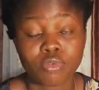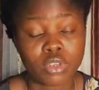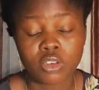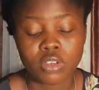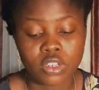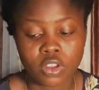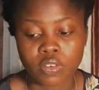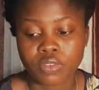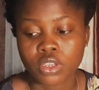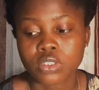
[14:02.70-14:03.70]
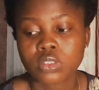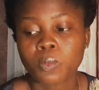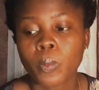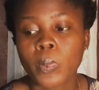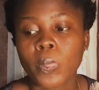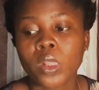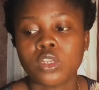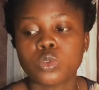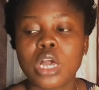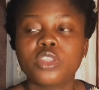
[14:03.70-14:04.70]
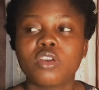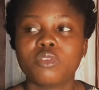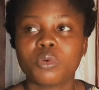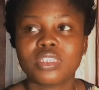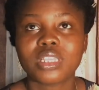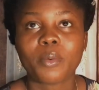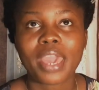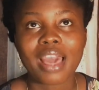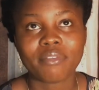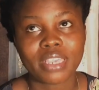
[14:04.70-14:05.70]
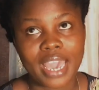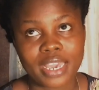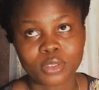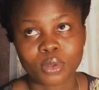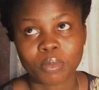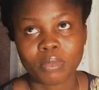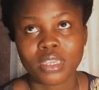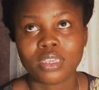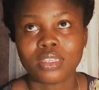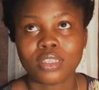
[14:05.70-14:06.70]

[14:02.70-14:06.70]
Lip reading: really, really obvious. So out of the ones that were having eyes on me,